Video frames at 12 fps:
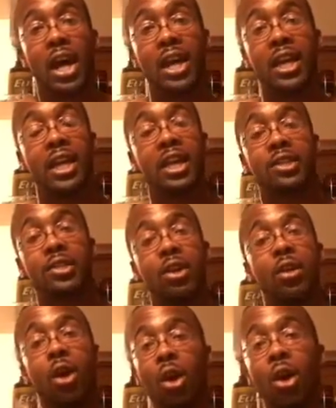it hit
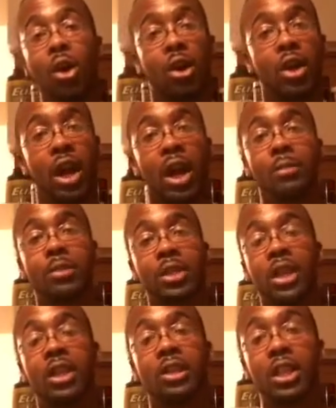so hard, I'm
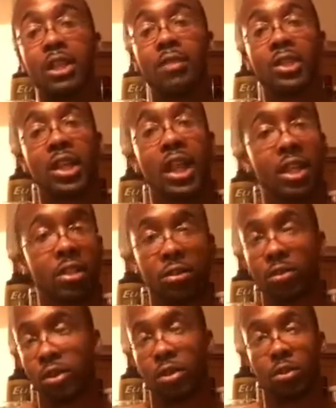scared to even take
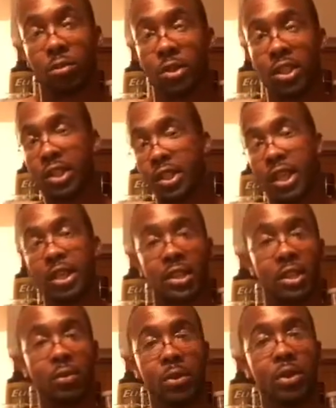2 scoops just because
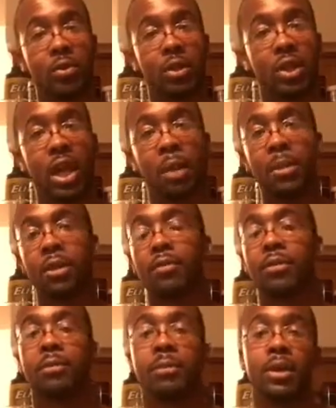of the
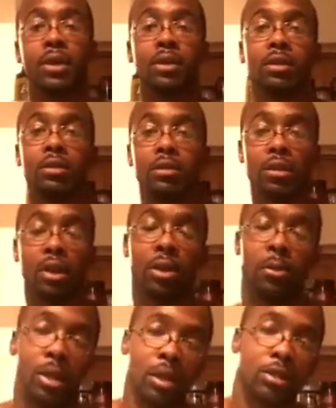1,3-dimethylamine. You know what
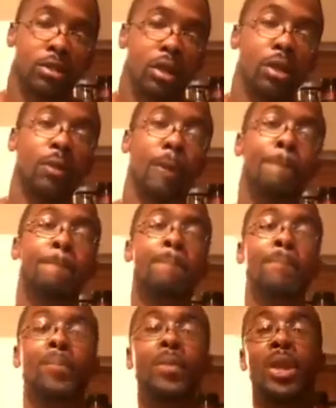I mean? So,
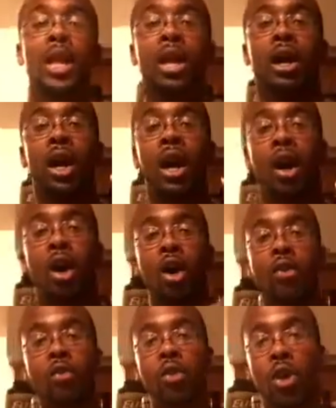
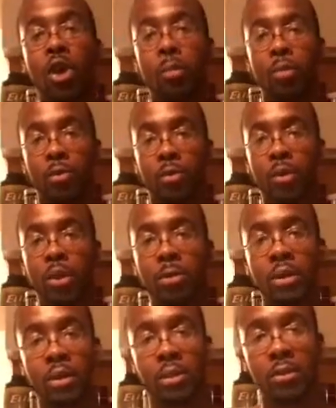overall
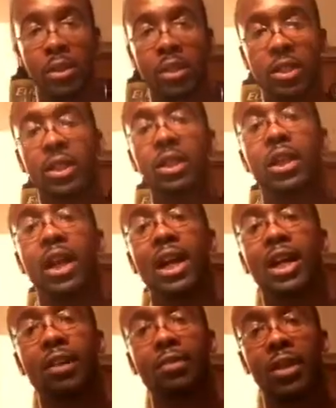performance on this here,
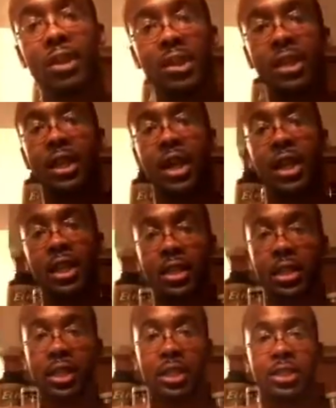I give it a 10 out of
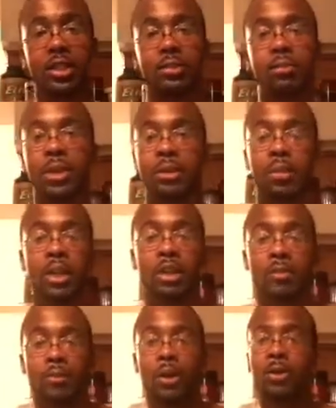10. Just me, man.
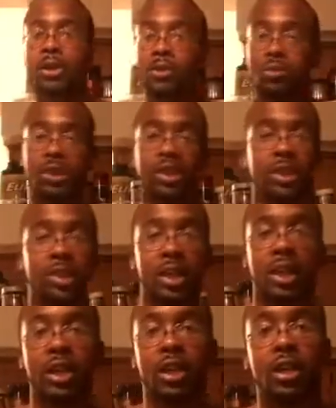The focus was
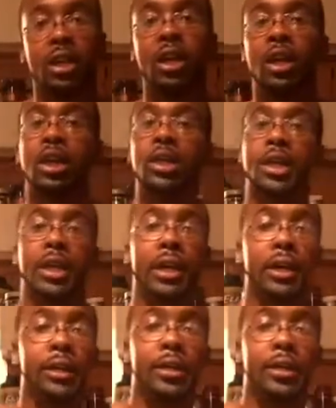insane. The